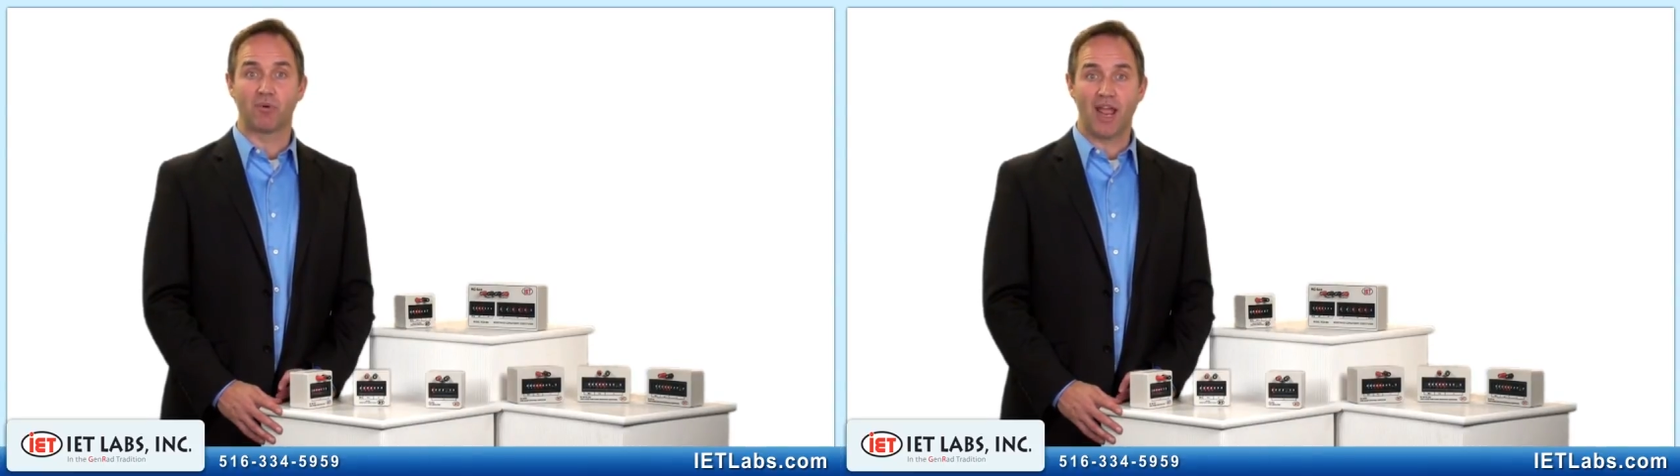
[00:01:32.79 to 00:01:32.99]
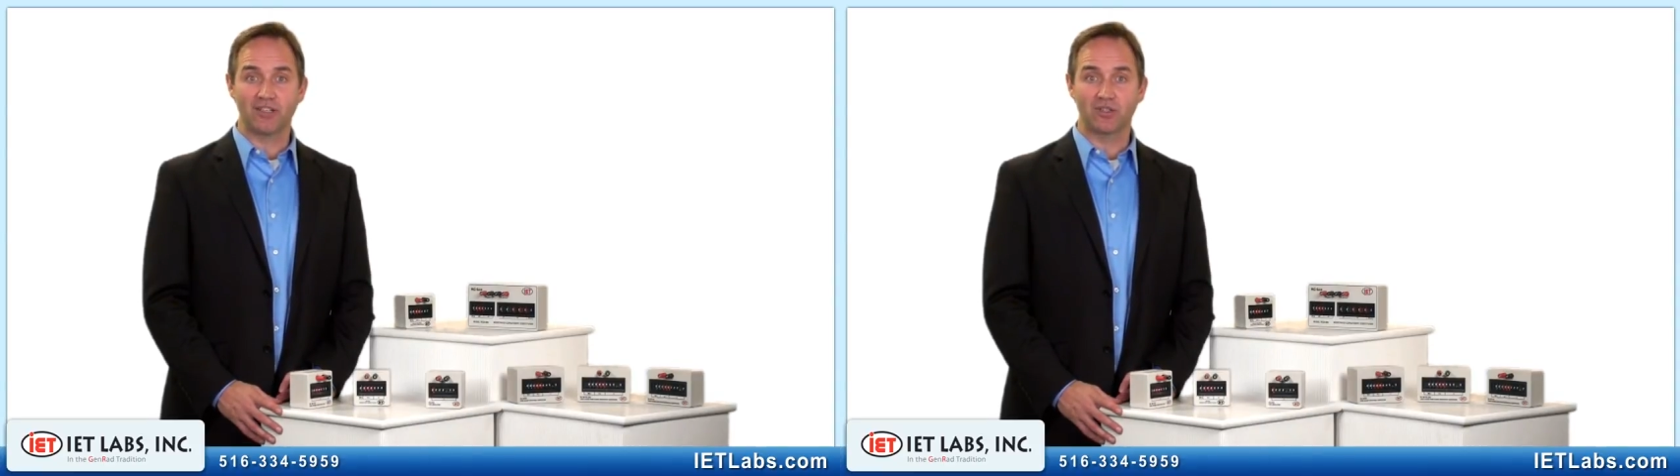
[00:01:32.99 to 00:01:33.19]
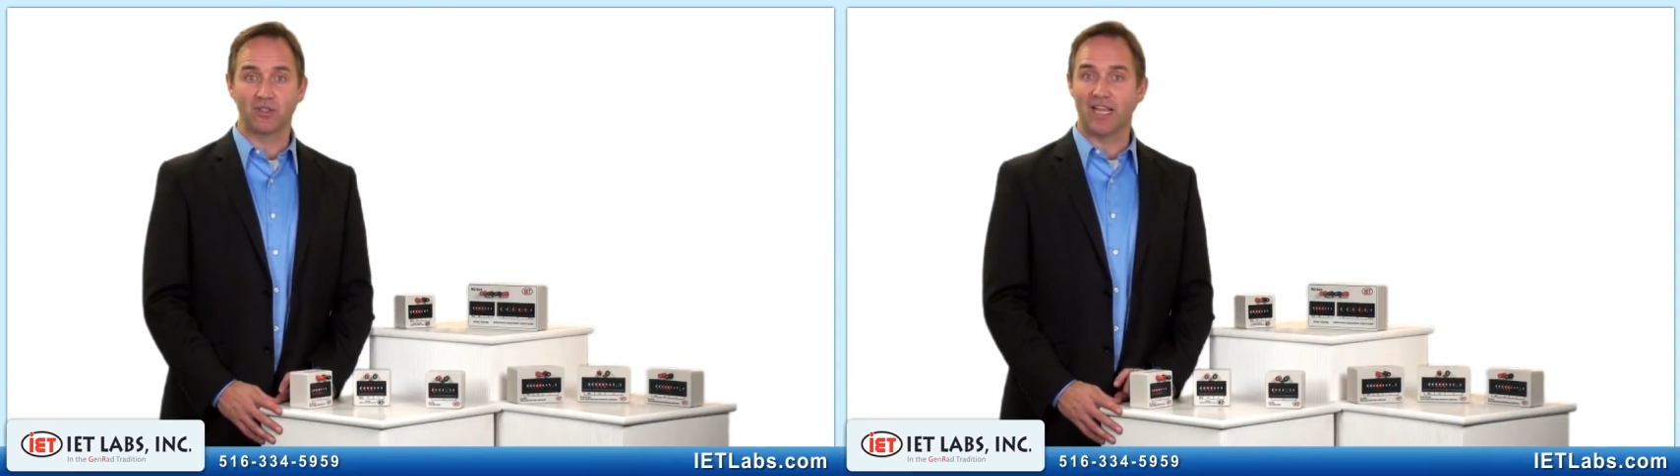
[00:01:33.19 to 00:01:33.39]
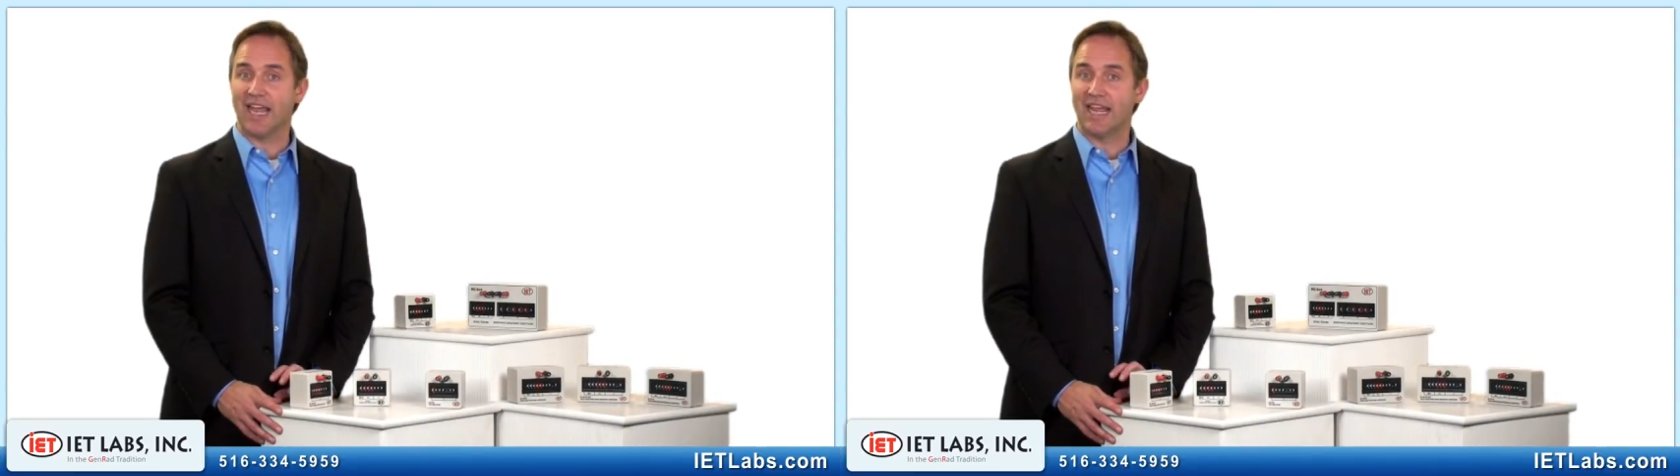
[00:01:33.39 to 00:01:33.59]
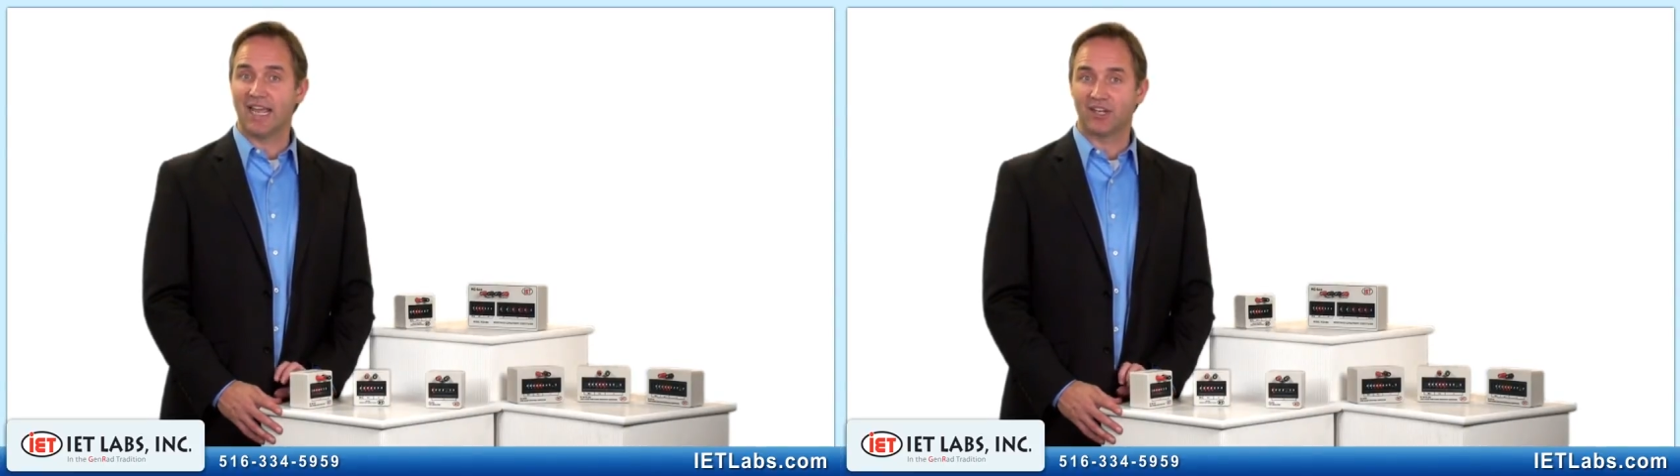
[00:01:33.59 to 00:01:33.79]
practical
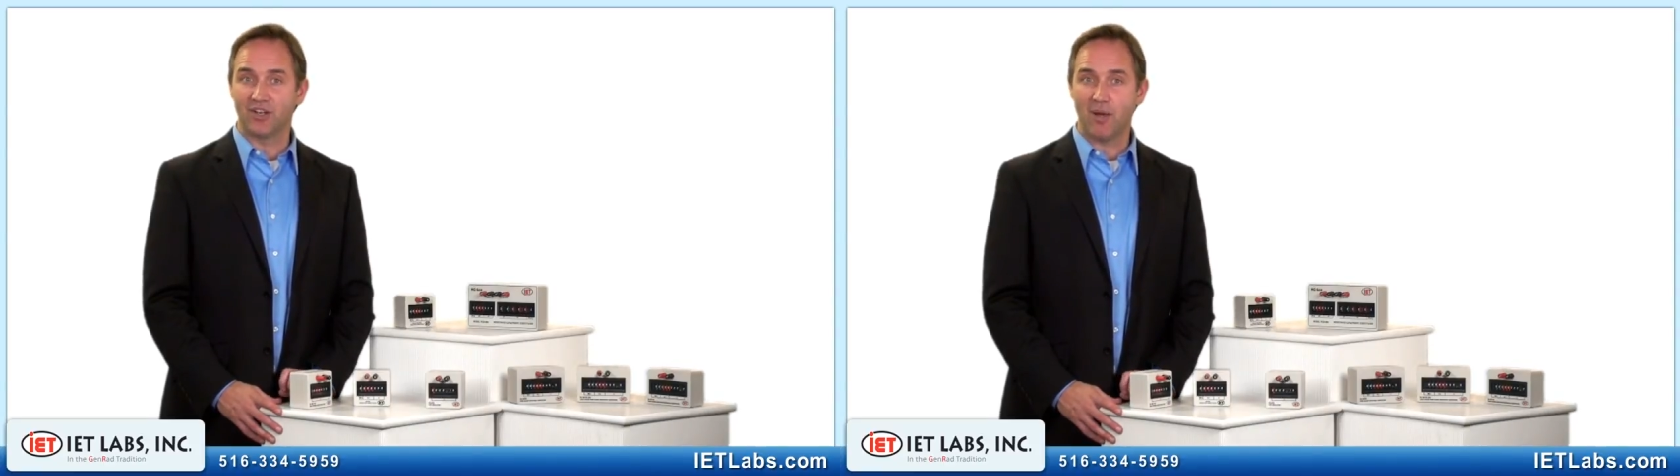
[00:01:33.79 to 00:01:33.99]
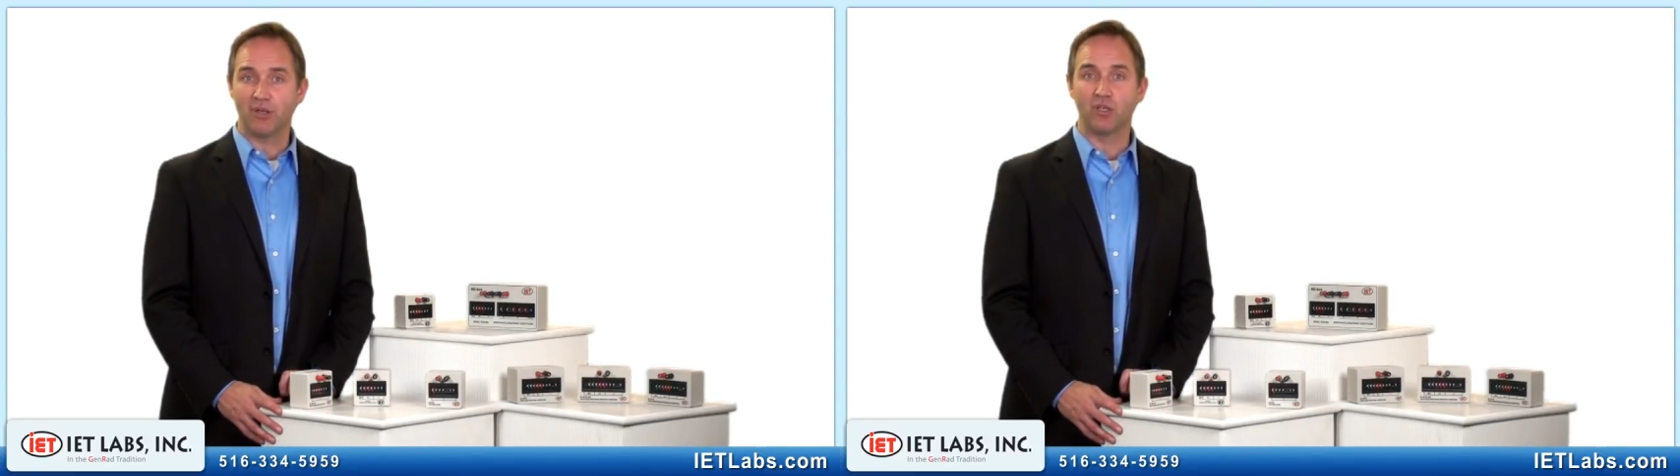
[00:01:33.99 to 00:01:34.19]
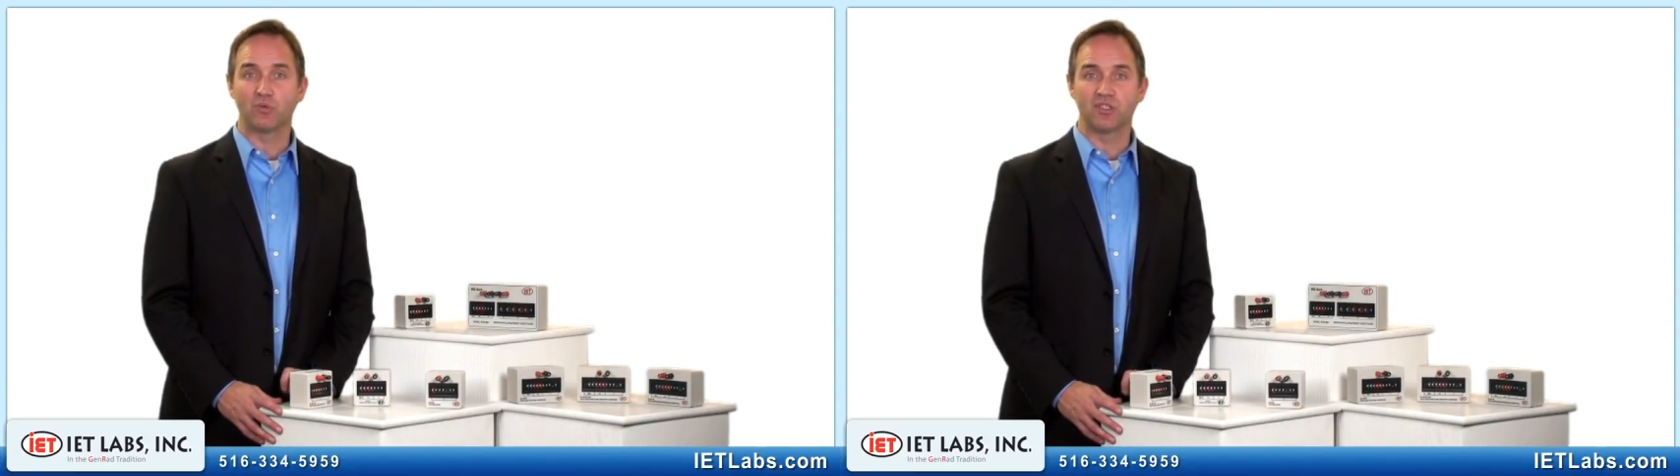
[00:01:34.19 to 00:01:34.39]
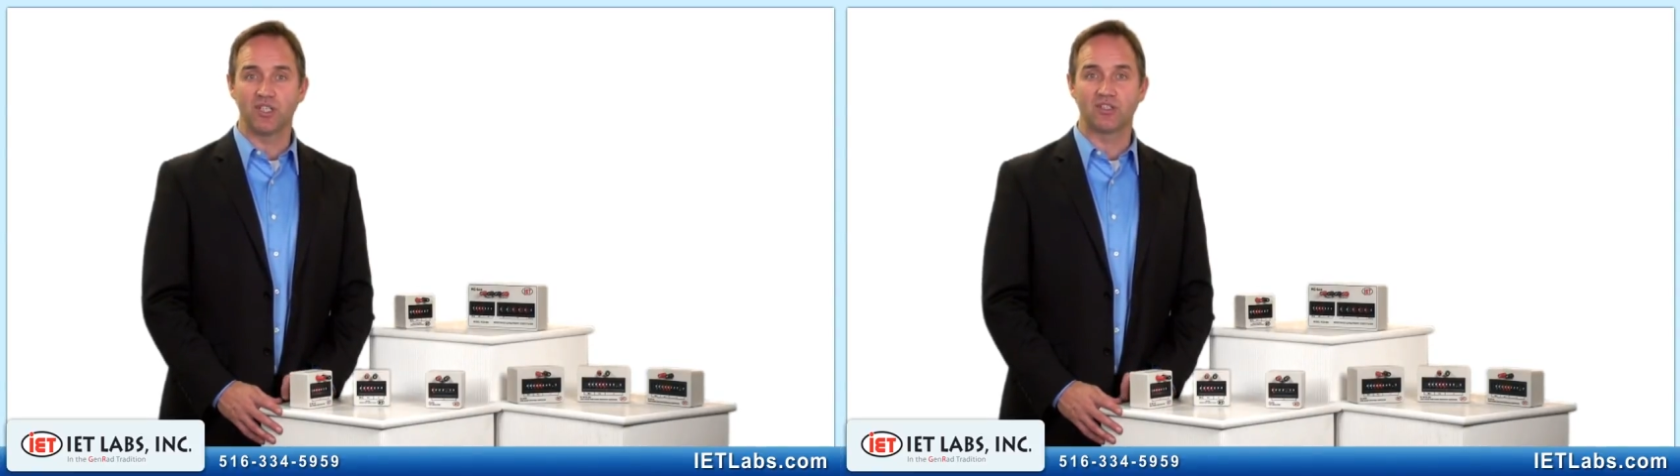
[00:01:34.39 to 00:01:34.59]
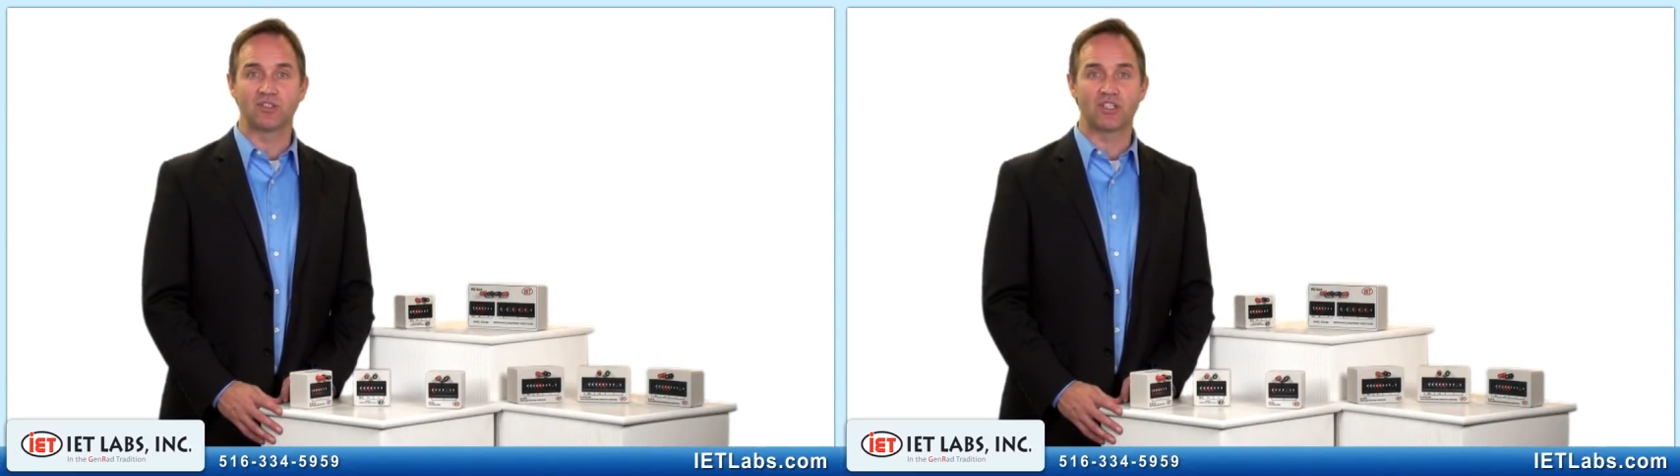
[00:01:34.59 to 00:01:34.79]
and economical
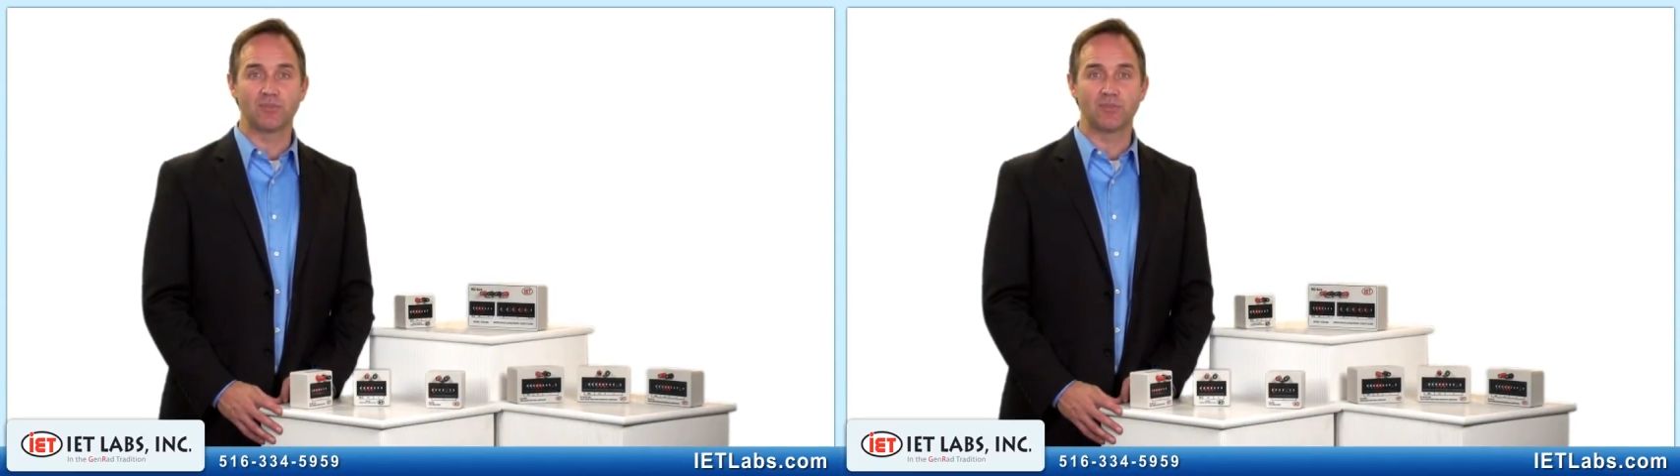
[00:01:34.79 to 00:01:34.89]
resistance